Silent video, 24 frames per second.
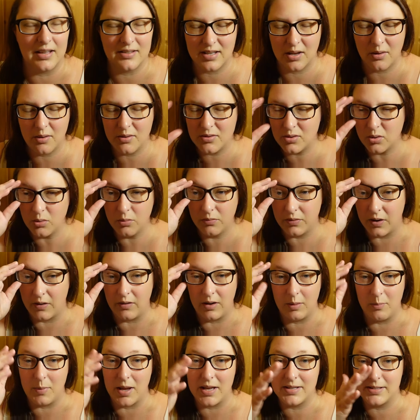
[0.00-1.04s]
So it was all
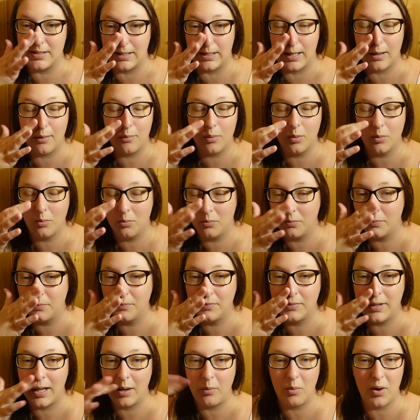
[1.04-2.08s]
very messy. They were all,
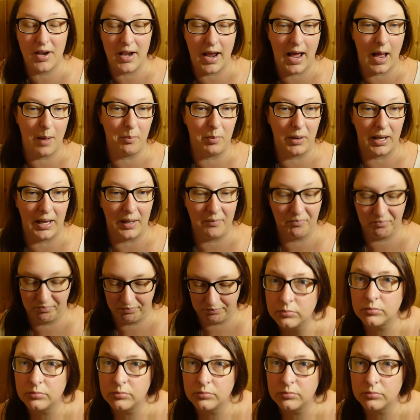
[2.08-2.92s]
they weren't happy.